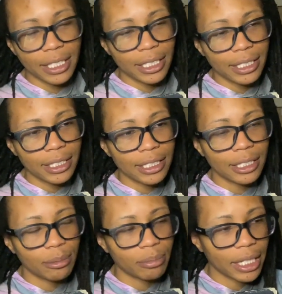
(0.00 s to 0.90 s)
This
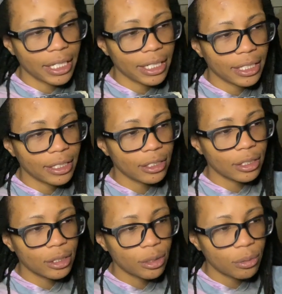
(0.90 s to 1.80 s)
is my
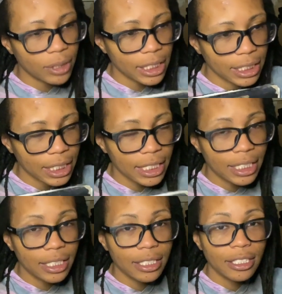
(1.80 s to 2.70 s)

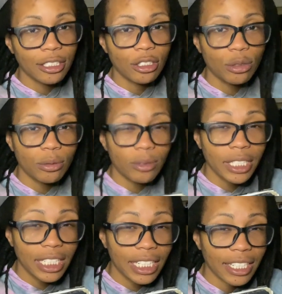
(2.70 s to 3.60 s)
2010 to
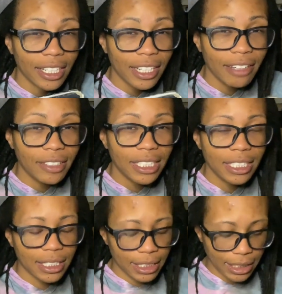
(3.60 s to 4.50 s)

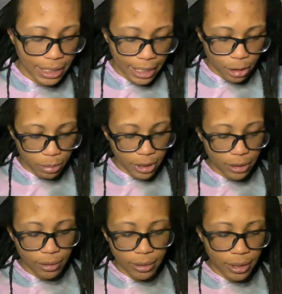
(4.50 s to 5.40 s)
2011 sketchbook
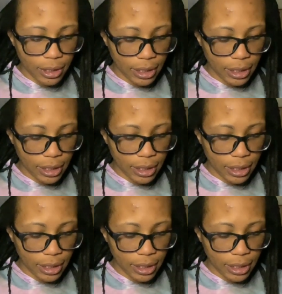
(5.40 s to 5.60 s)
tour.